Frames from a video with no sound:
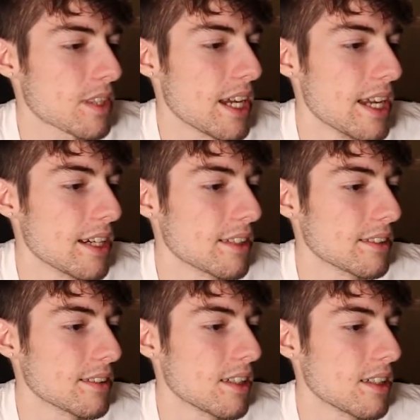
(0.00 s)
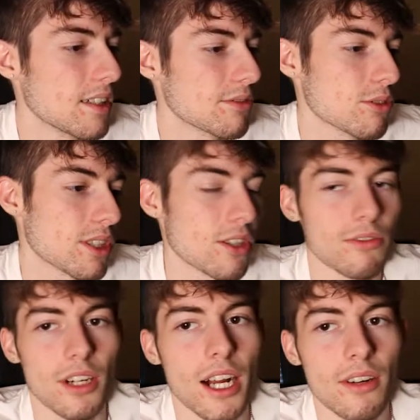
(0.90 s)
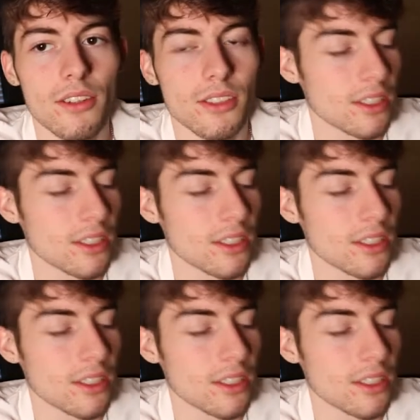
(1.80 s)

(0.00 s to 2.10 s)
and if you want to go for high rounds,